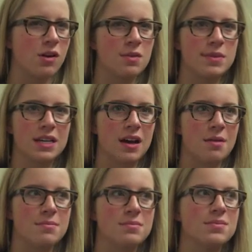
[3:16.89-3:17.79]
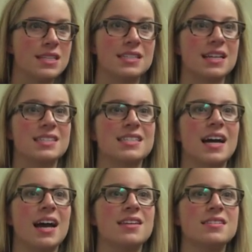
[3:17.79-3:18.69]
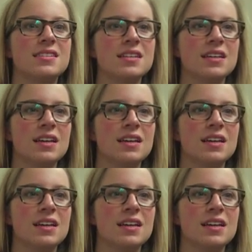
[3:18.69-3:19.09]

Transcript: want to become desensitized